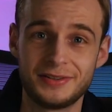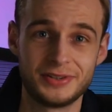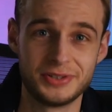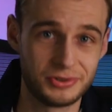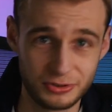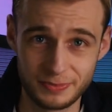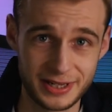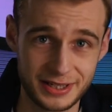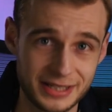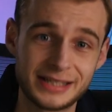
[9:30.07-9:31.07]
has all
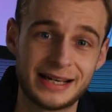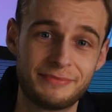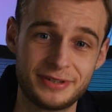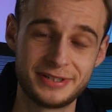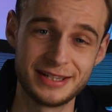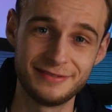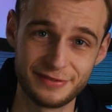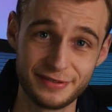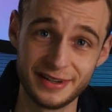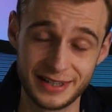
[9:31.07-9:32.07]
been a collaborative
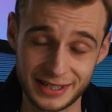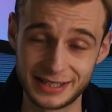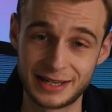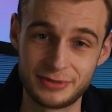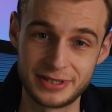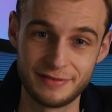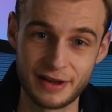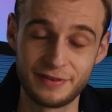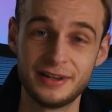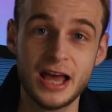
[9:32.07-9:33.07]

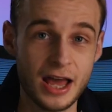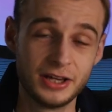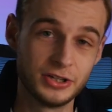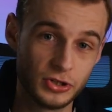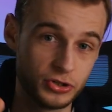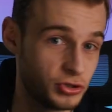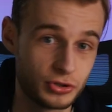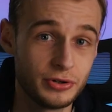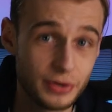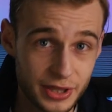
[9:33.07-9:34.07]
effort.
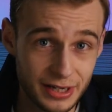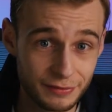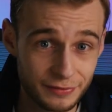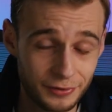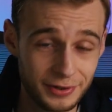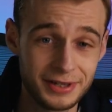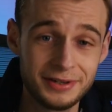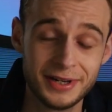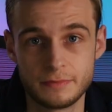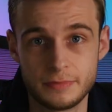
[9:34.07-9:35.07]
True thing for you,
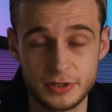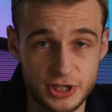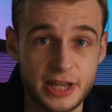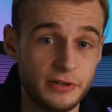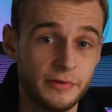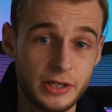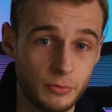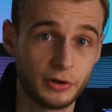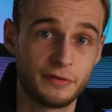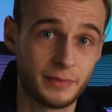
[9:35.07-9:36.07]
but genuinely
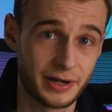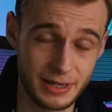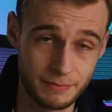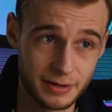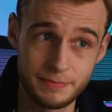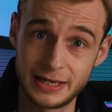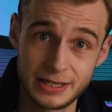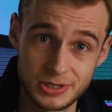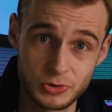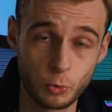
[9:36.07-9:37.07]
one of my
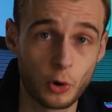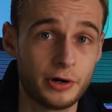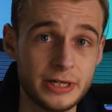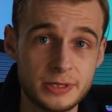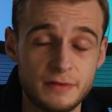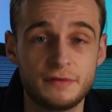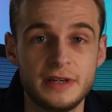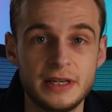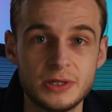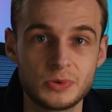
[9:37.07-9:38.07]
biggest worries and
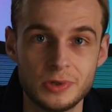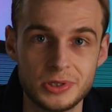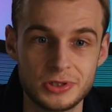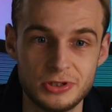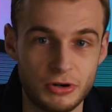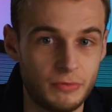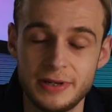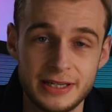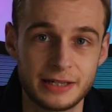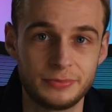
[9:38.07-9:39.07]
fears was not
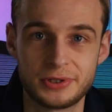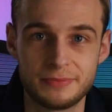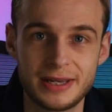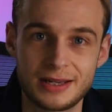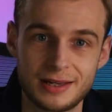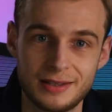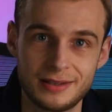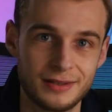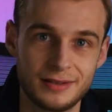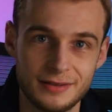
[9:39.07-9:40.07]
being able to make
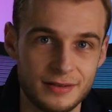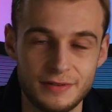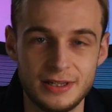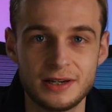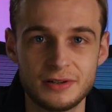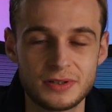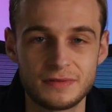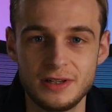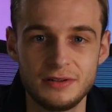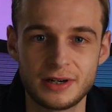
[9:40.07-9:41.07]
the videos
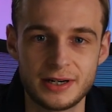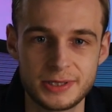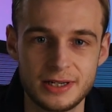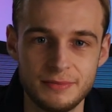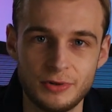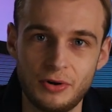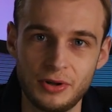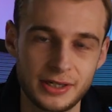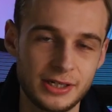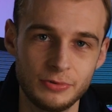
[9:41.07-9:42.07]
for you guys anymore.
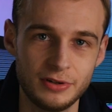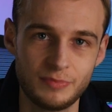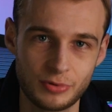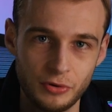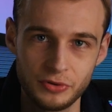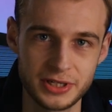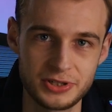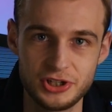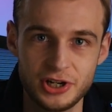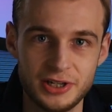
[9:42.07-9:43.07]
Like, it would have brought this
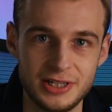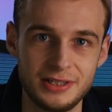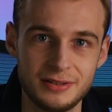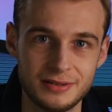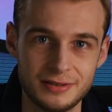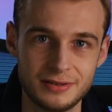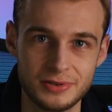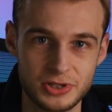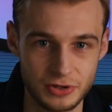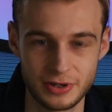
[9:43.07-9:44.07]
journey
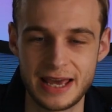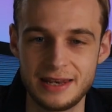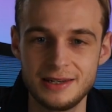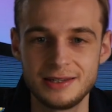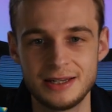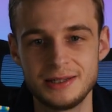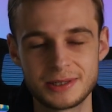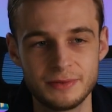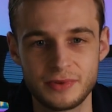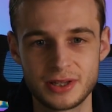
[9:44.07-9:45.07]
to an end, and it's
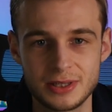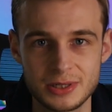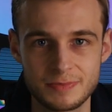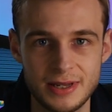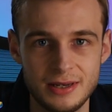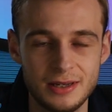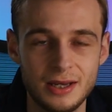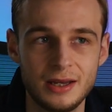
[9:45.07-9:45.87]
something that's been